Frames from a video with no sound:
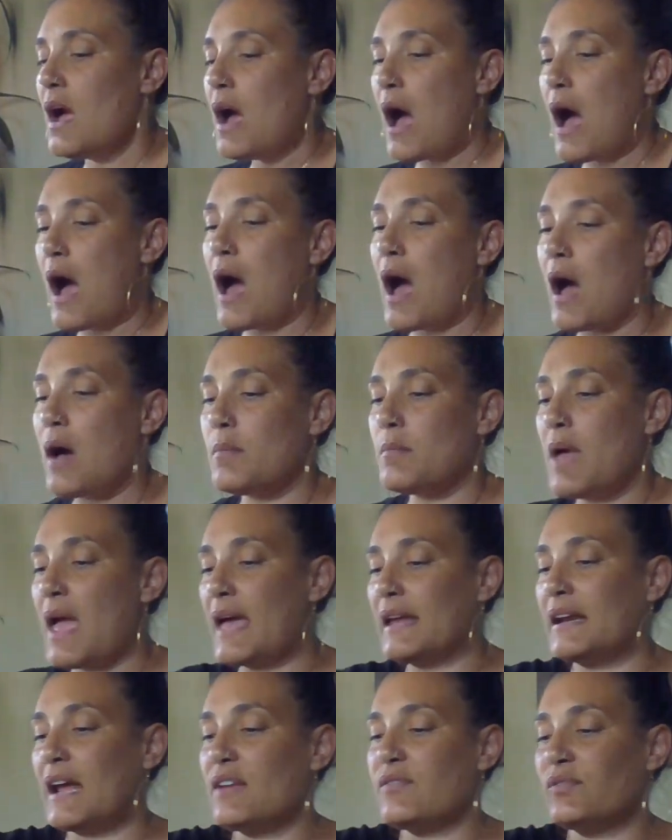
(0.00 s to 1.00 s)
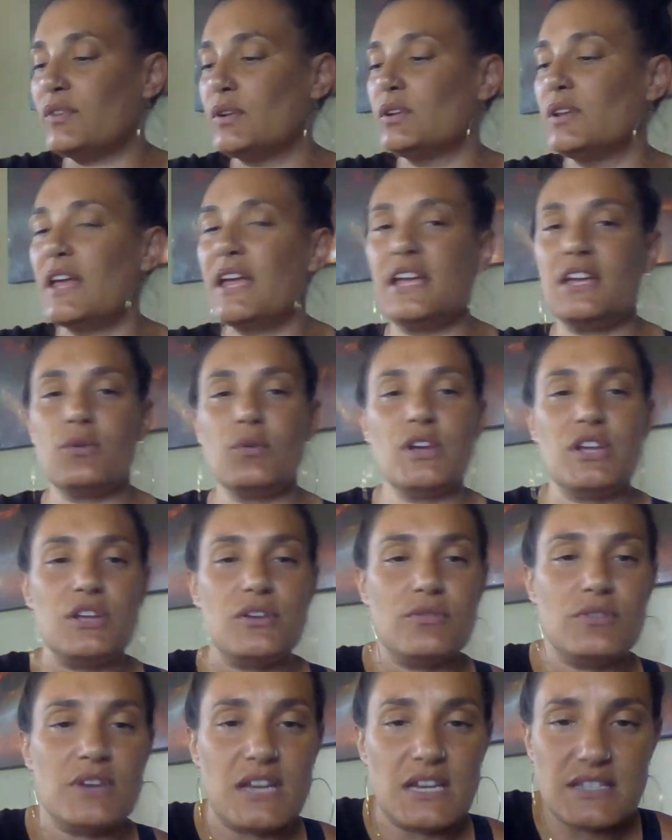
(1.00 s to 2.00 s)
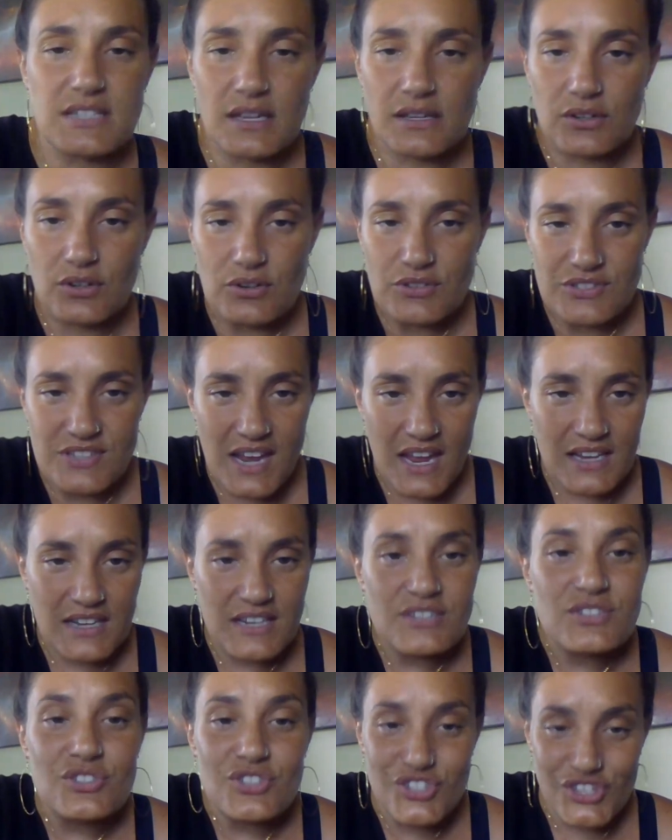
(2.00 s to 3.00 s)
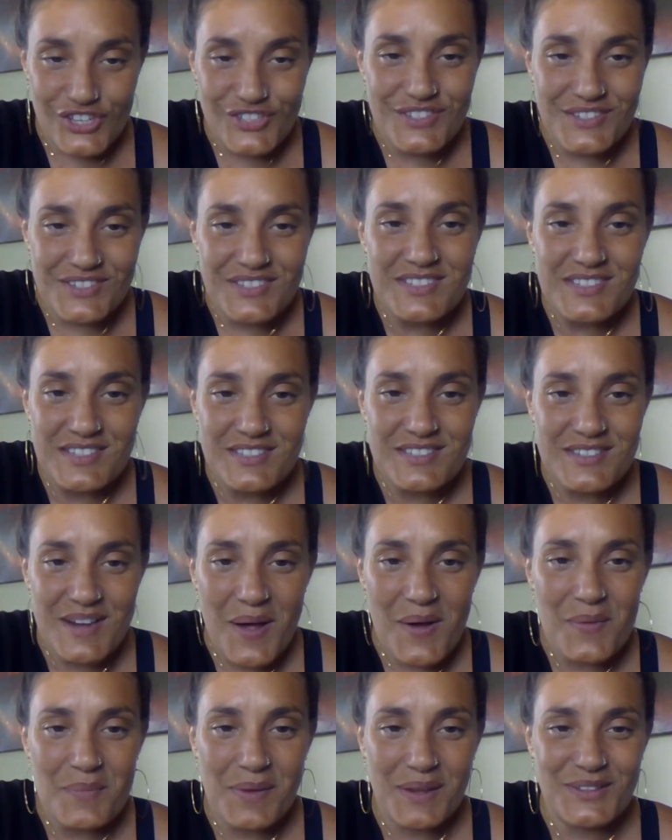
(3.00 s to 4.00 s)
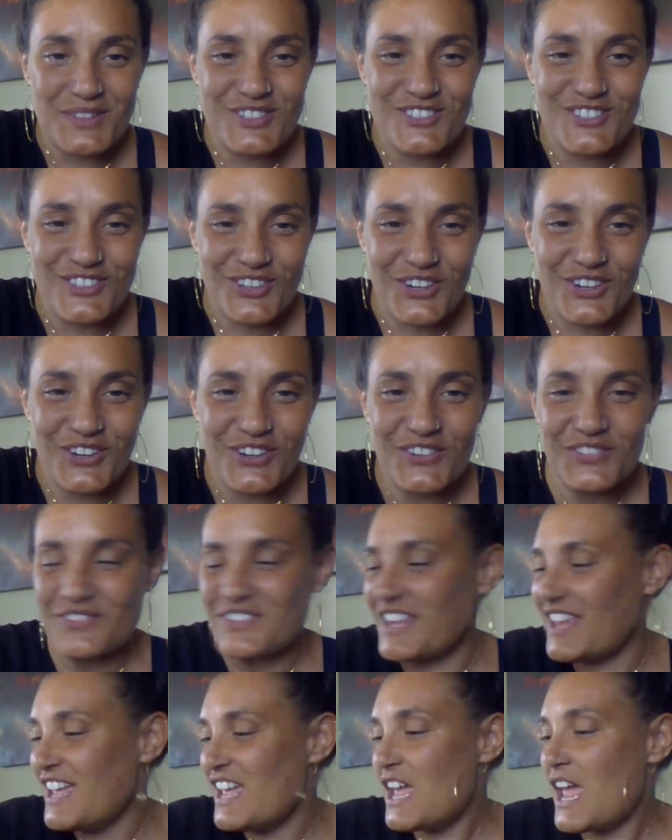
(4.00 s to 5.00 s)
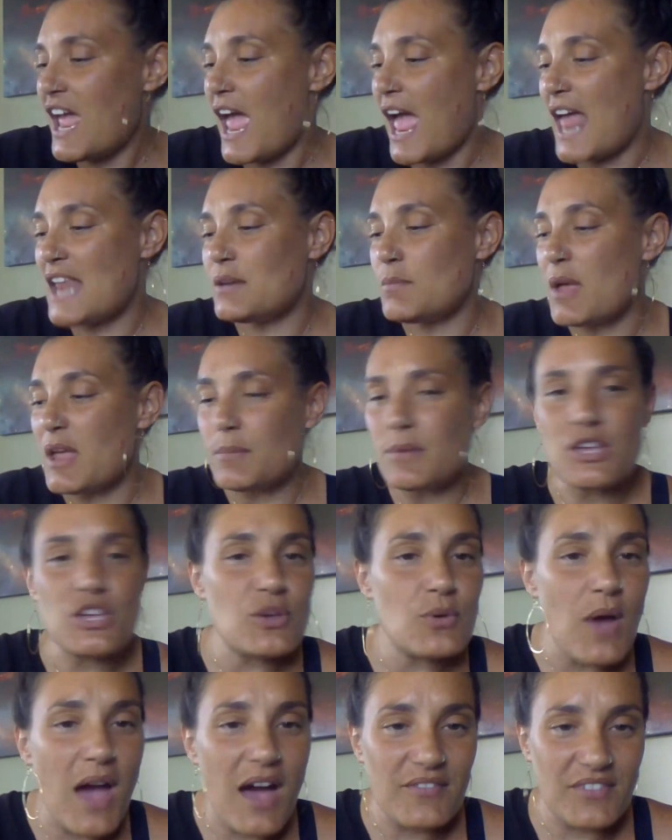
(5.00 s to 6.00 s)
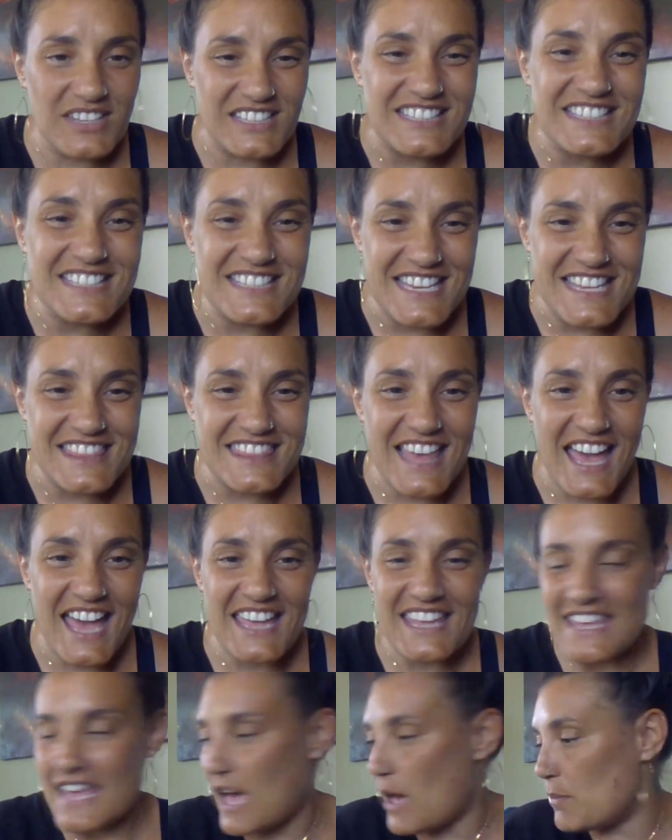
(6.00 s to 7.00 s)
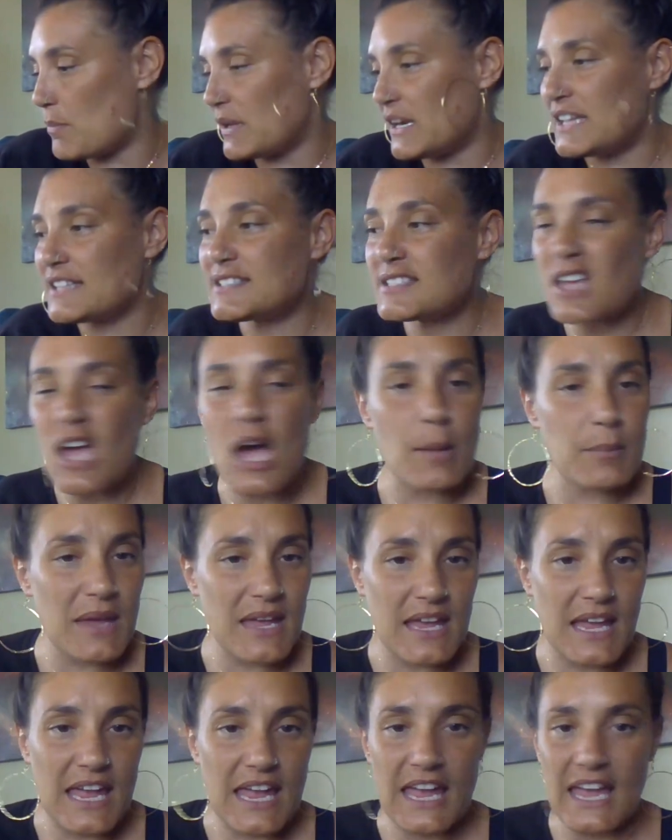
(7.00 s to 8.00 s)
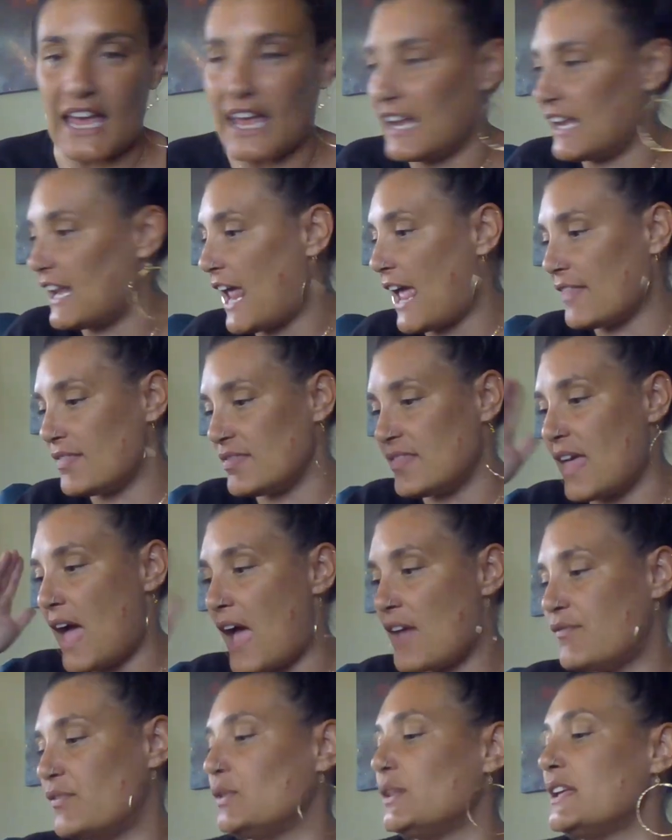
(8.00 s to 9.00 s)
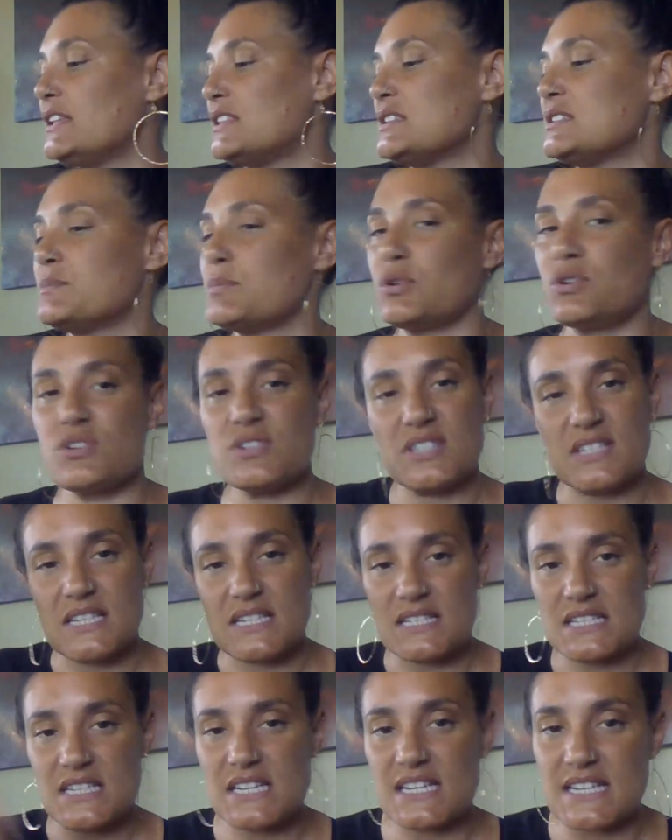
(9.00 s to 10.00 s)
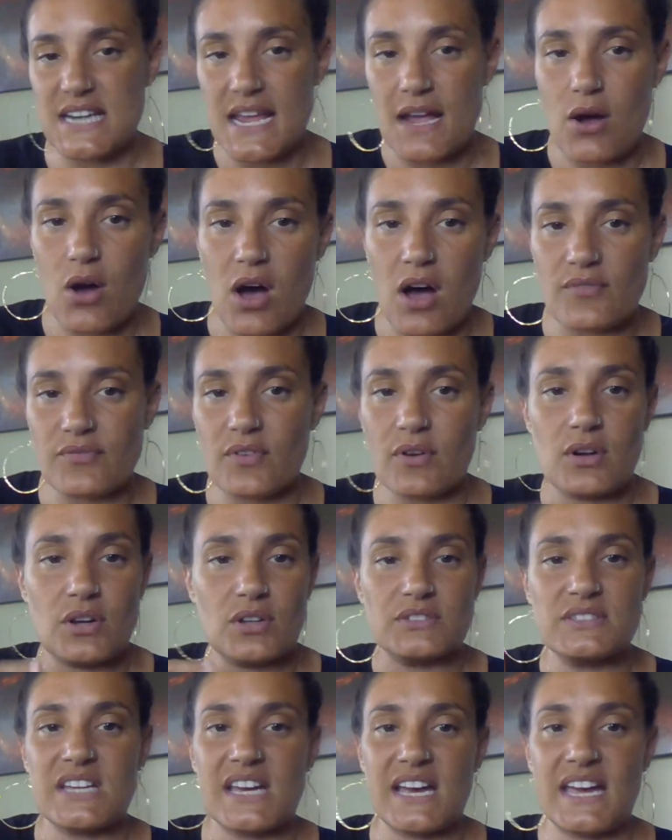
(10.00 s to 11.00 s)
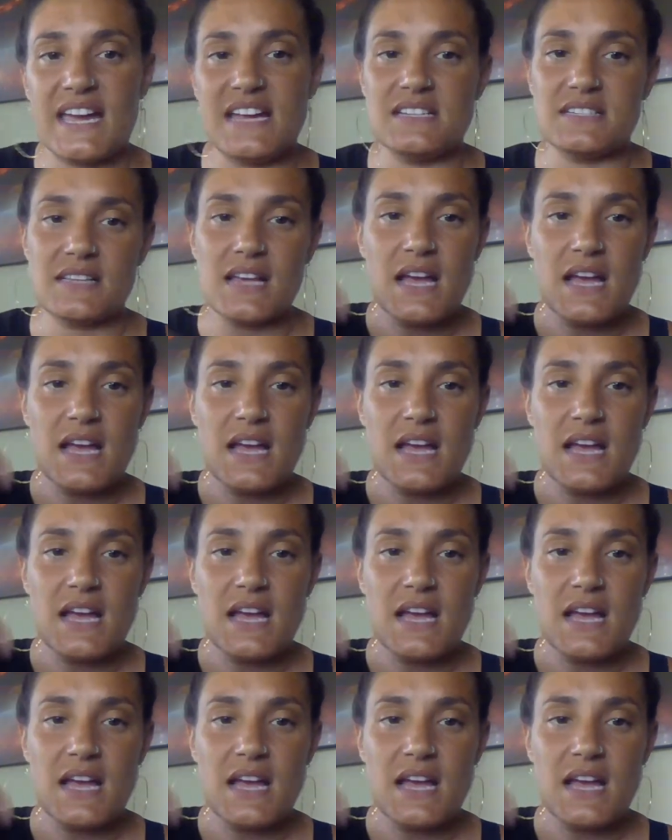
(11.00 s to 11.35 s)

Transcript: Um, and I feel like what you need to understand is justice has now been served, and maybe you haven't seen that yet, but it's coming in. And I feel like this person is cutting off all ties